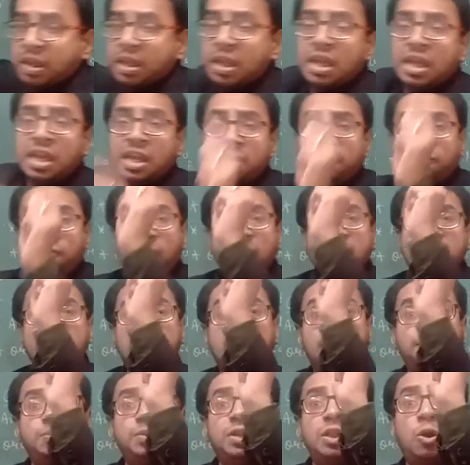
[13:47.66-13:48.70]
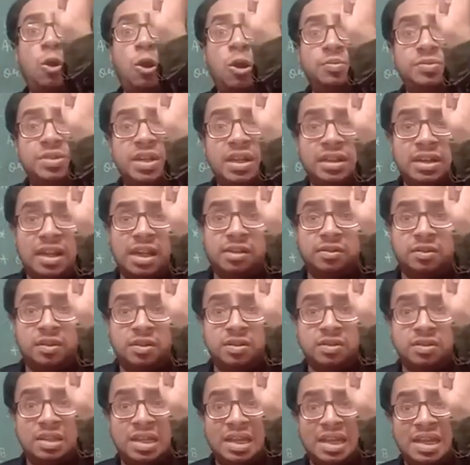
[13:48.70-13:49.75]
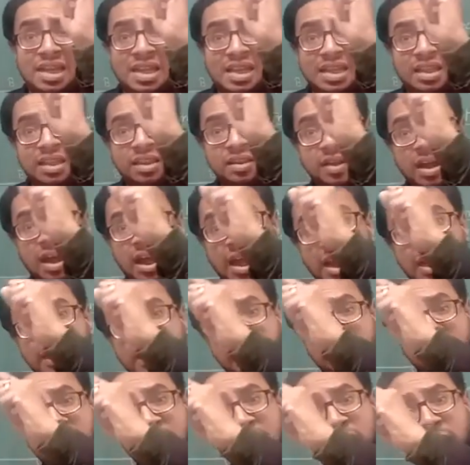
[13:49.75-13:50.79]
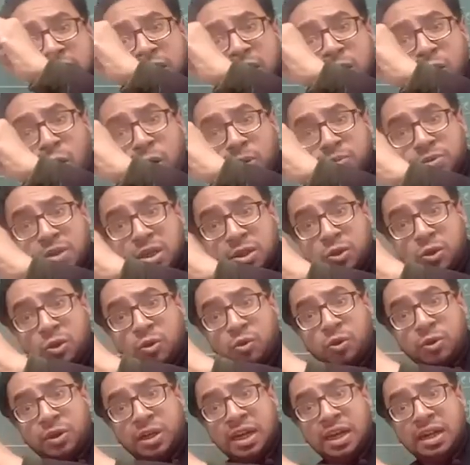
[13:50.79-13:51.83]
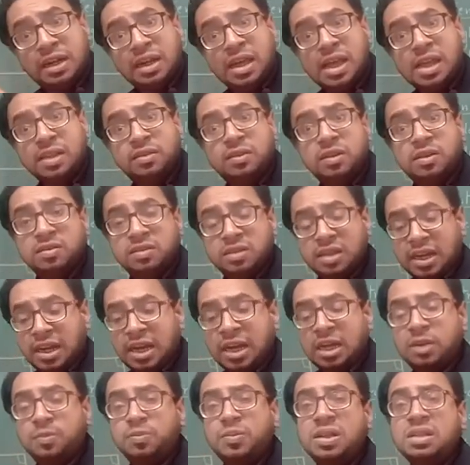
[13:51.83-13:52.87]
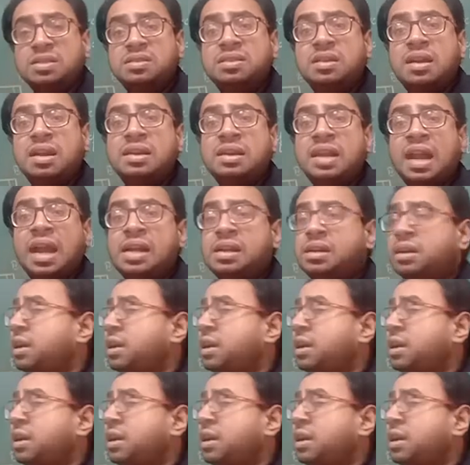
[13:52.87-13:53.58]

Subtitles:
If I keep the object like this, I tilt the object or rotate like this, it means 90